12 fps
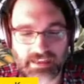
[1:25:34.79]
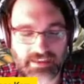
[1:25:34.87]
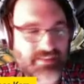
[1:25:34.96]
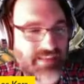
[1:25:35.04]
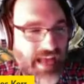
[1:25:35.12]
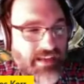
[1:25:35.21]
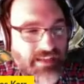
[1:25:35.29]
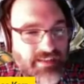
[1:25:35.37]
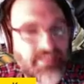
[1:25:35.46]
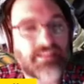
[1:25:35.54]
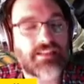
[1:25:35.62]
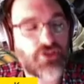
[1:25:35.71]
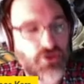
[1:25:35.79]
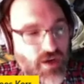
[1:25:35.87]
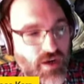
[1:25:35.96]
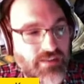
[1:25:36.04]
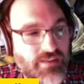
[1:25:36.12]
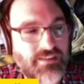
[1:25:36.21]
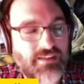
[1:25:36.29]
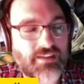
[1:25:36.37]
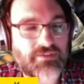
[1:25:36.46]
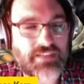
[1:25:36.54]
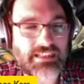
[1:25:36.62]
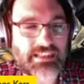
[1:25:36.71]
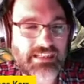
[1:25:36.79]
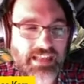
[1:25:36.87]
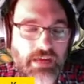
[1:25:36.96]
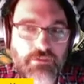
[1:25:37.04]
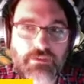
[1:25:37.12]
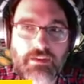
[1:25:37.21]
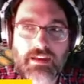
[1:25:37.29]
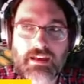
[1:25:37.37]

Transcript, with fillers: the sadness and the struggle of daily life.